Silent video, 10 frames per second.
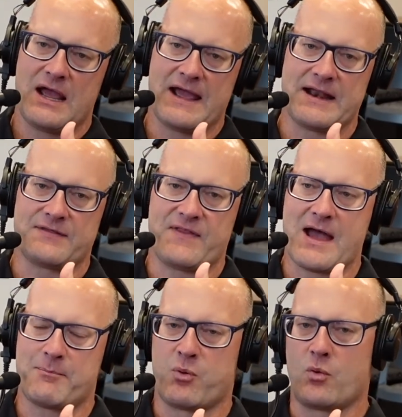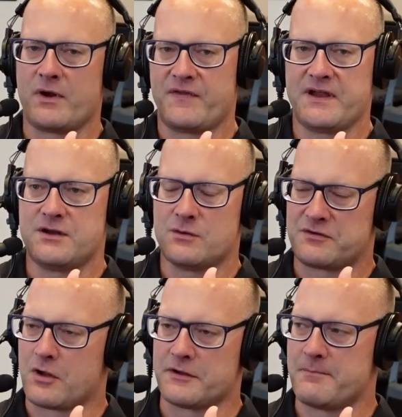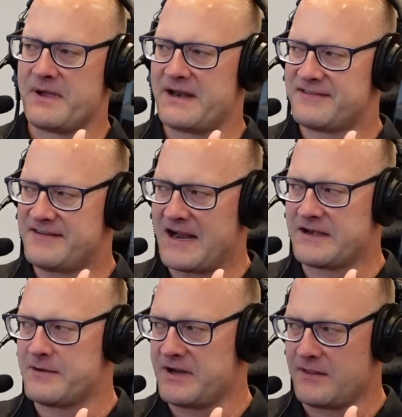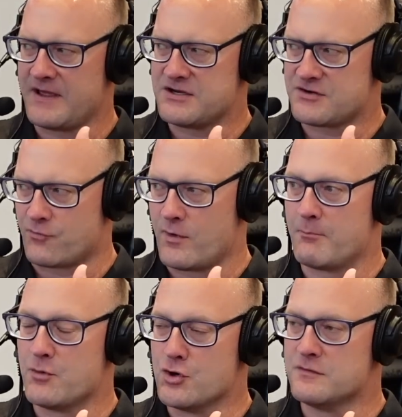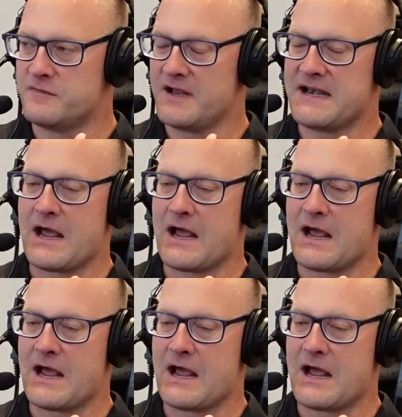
And at that point, they do what's called a meniscectomy, and they just remove it.